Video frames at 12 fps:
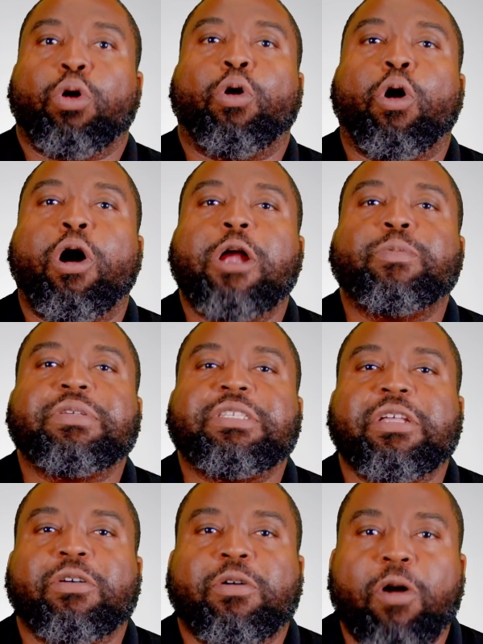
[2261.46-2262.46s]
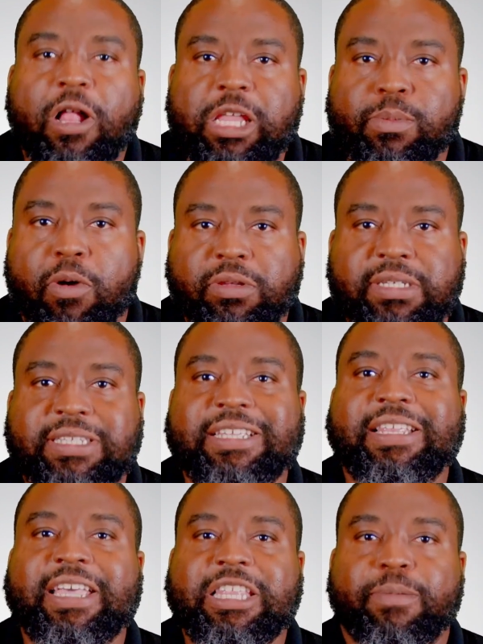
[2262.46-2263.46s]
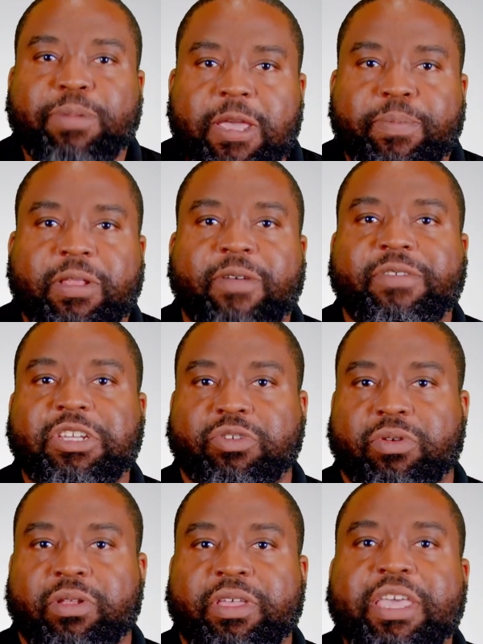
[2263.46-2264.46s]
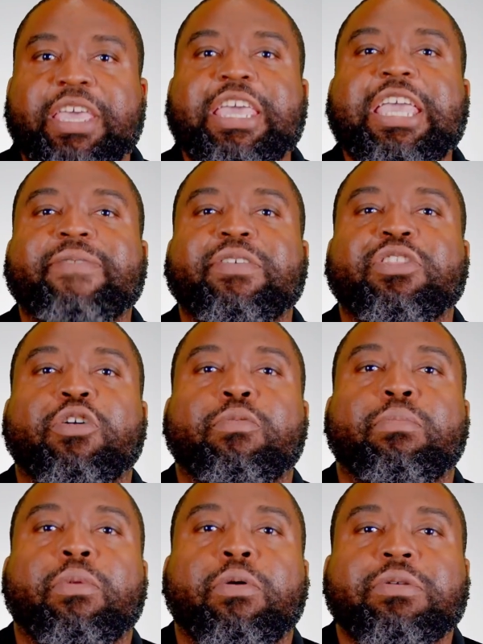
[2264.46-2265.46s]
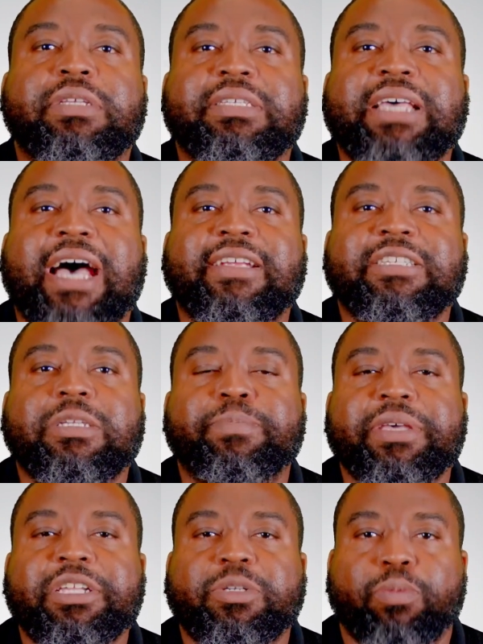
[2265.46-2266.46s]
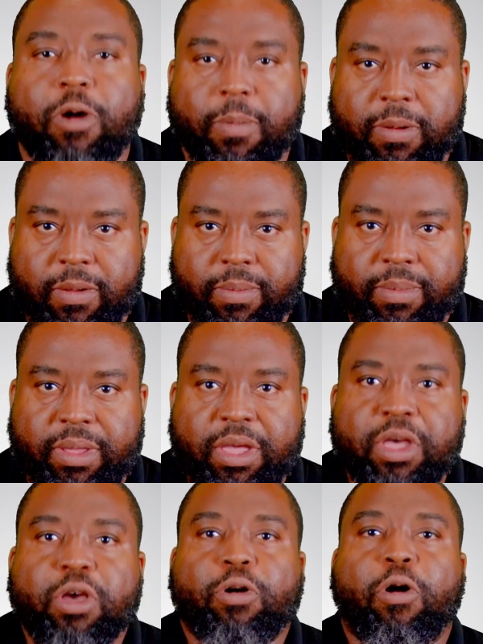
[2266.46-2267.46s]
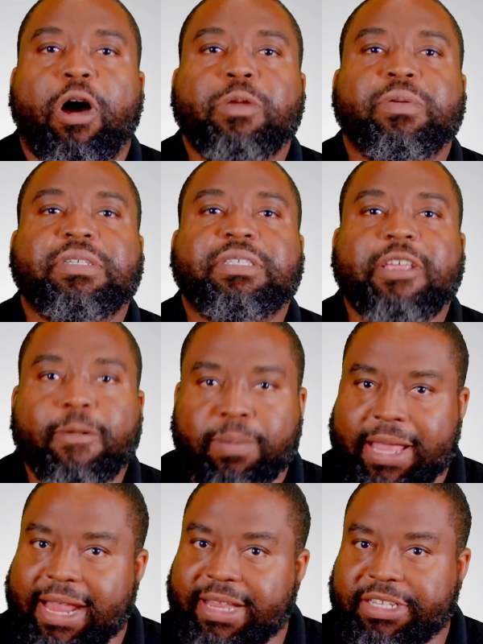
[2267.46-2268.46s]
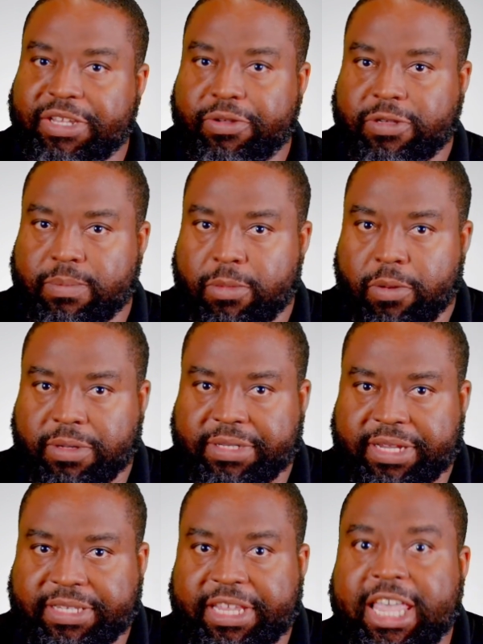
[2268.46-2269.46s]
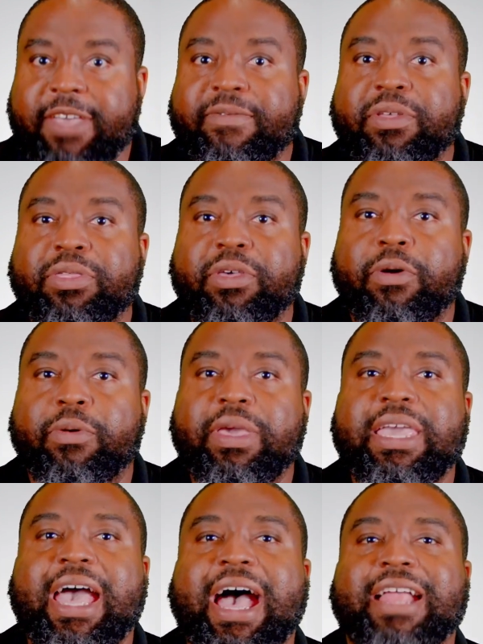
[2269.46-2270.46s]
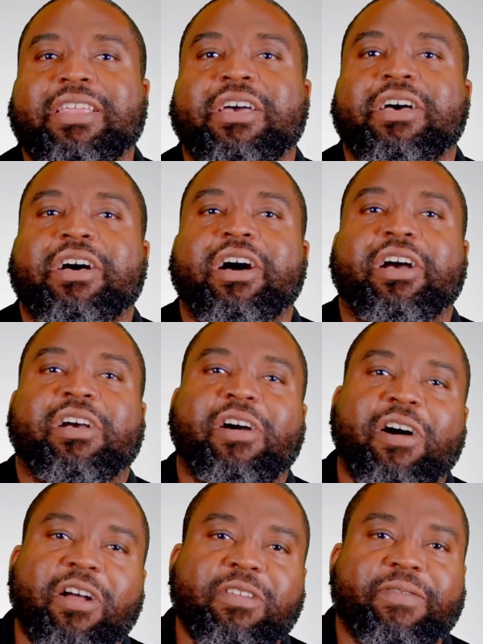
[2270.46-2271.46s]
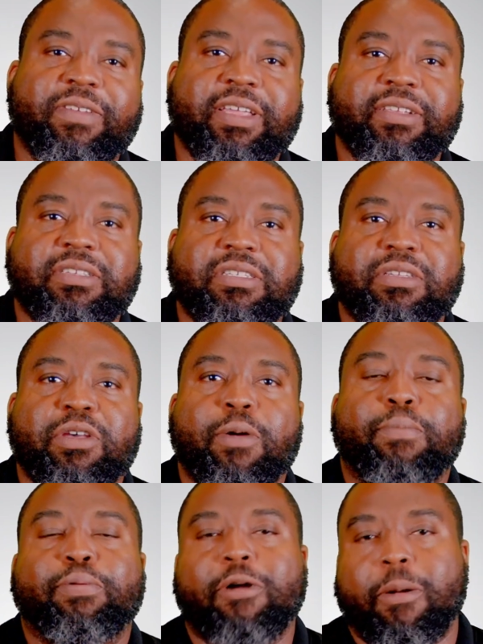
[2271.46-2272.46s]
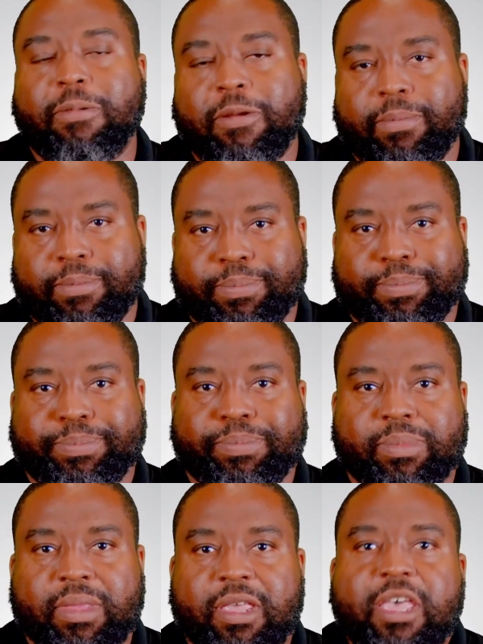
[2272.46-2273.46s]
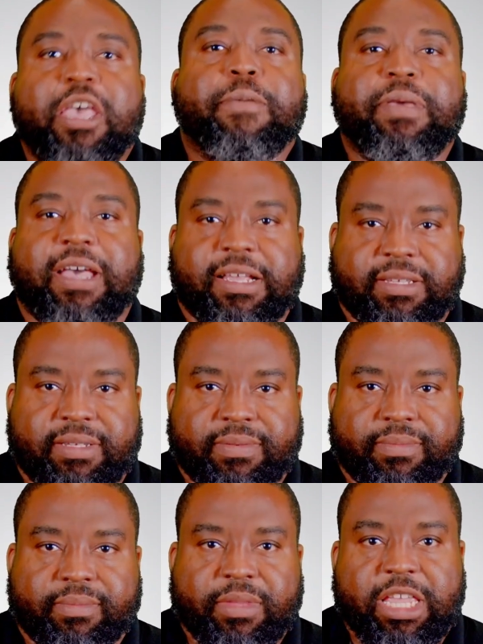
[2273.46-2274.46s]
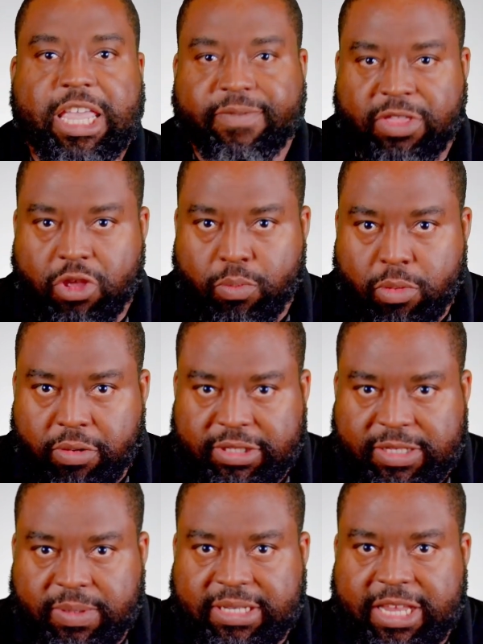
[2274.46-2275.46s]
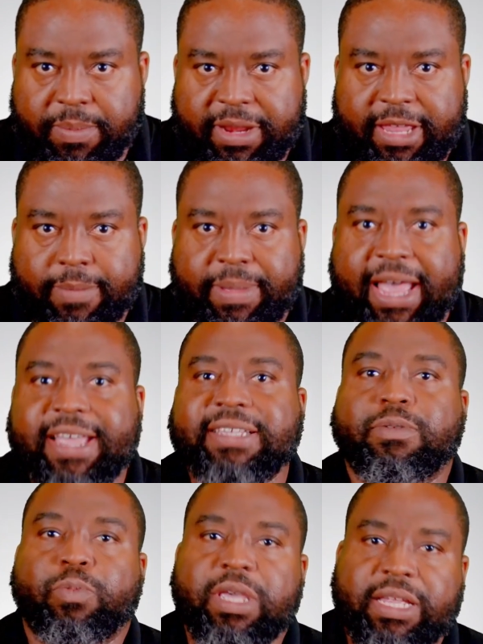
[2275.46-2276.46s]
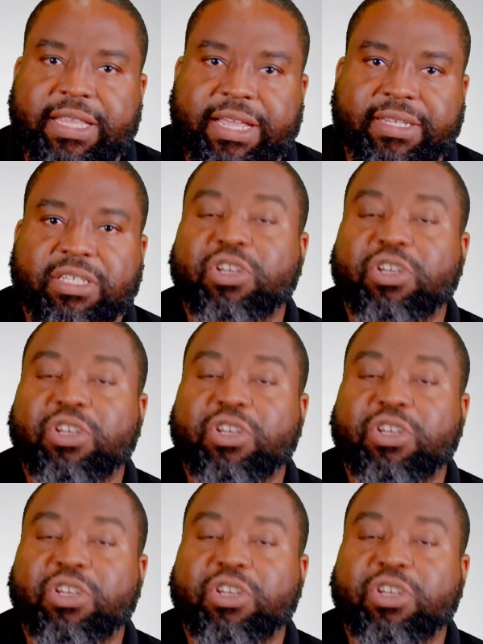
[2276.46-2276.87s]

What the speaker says: God was still calling Moses to lead the people of Israel, even though Moses had a speech problem. God was still planning to use Moses, even though he had a confidence problem. Because even though Moses was limited by his weakness,